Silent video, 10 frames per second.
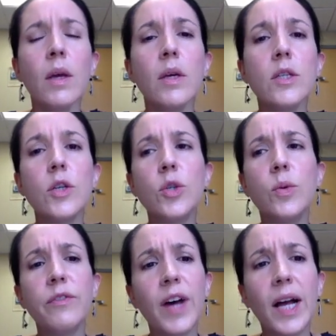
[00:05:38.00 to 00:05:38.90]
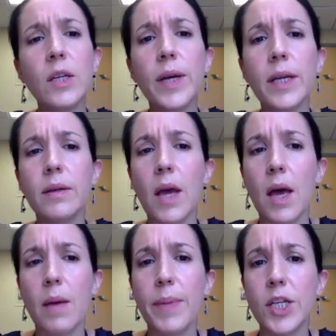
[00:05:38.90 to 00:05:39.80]
So to evaluate
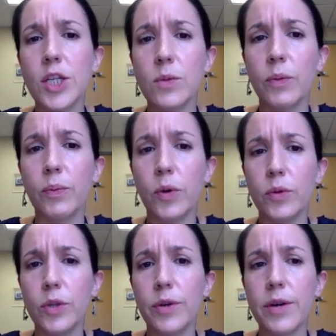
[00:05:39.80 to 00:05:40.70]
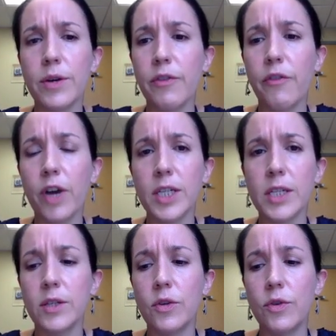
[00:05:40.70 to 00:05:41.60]
patients with proteinuria or nephrotic
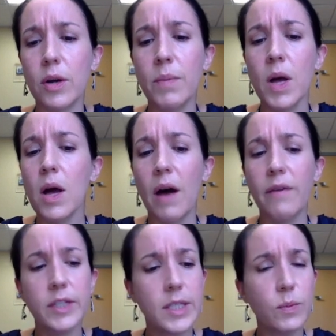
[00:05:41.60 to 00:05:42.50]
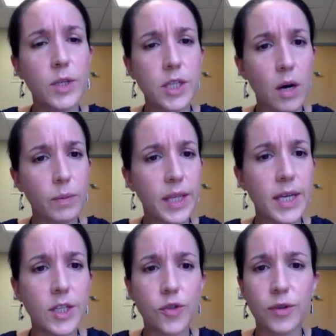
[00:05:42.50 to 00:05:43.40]
syndrome, obviously we start with the
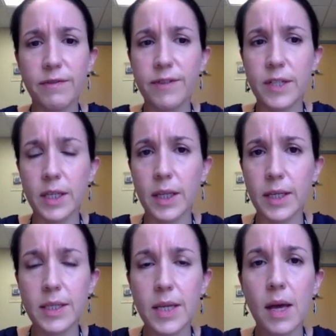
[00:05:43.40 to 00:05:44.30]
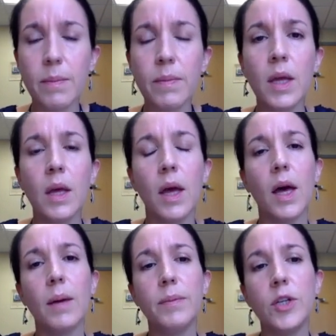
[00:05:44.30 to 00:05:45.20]
history and physical exam.
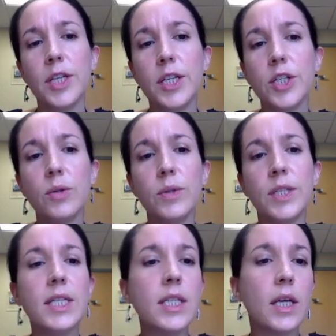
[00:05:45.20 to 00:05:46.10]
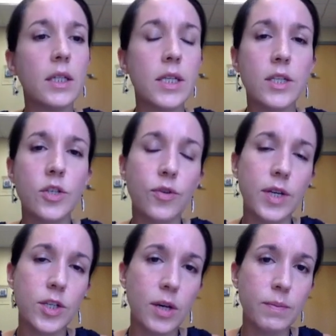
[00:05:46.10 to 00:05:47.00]
You need to do a detailed history
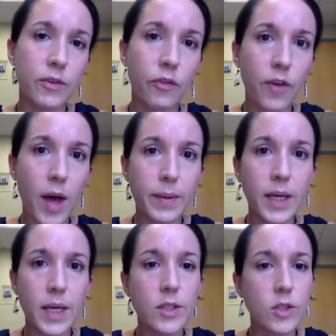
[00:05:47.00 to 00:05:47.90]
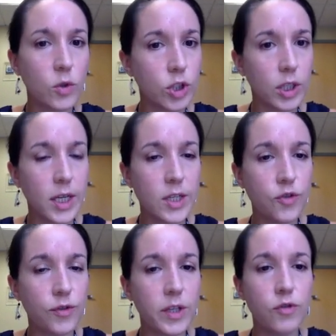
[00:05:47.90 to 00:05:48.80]
in terms of family, social
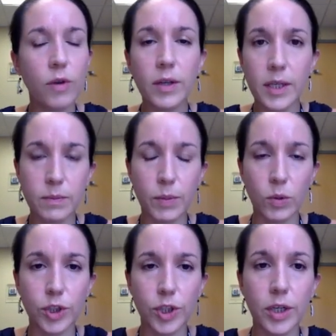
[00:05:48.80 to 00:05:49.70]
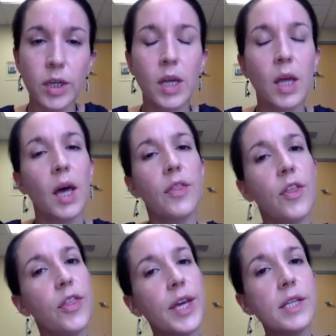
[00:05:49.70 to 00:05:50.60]
history, drug exposure. And the
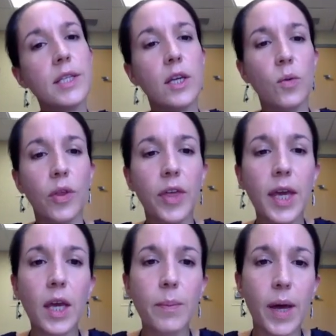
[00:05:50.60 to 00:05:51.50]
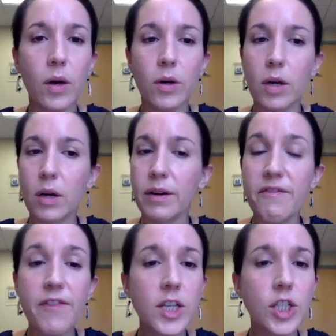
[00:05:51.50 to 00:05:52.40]
things that you were thinking about are
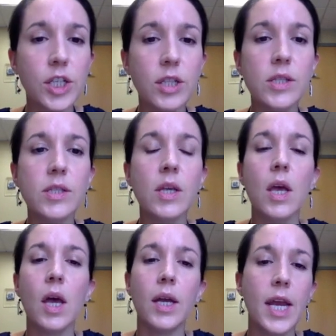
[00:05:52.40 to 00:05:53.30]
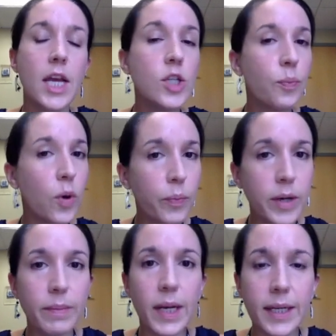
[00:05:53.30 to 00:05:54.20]
infections and age-appropriate
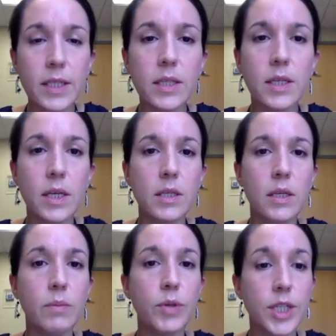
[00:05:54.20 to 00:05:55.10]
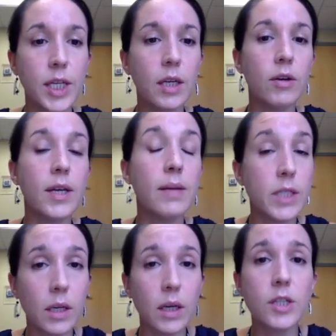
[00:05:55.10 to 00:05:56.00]
malignancies, and in particular
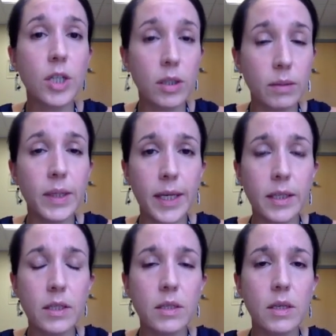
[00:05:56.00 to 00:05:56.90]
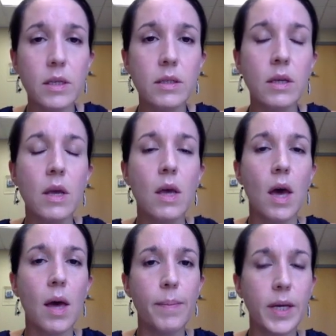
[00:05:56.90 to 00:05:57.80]
hematological malignancies,
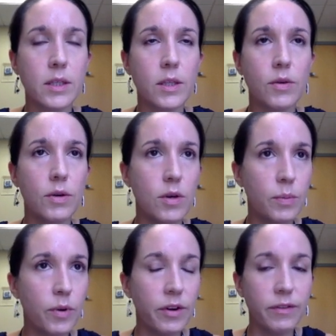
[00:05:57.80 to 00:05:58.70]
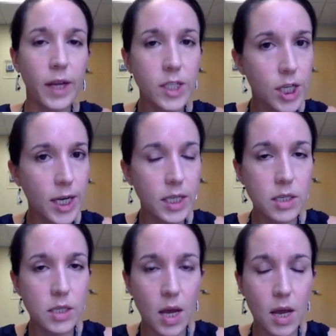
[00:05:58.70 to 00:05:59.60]
because there are a number of light
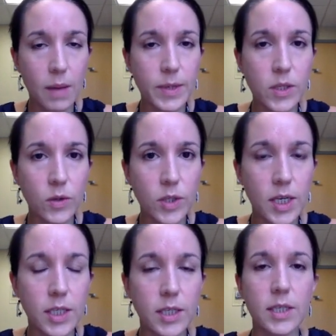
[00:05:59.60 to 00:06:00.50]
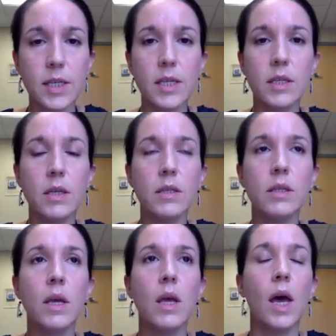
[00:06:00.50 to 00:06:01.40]
chain associated diseases,
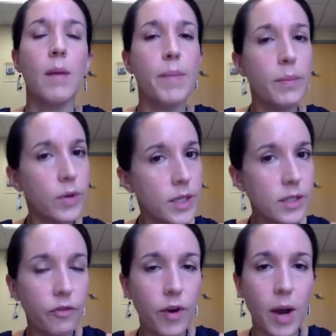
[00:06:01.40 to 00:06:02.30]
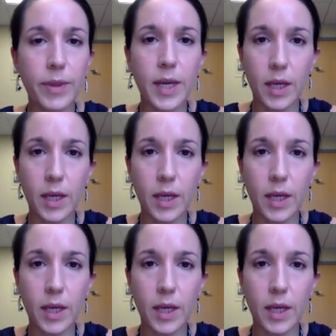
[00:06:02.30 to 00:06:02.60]
and membranous nephropathy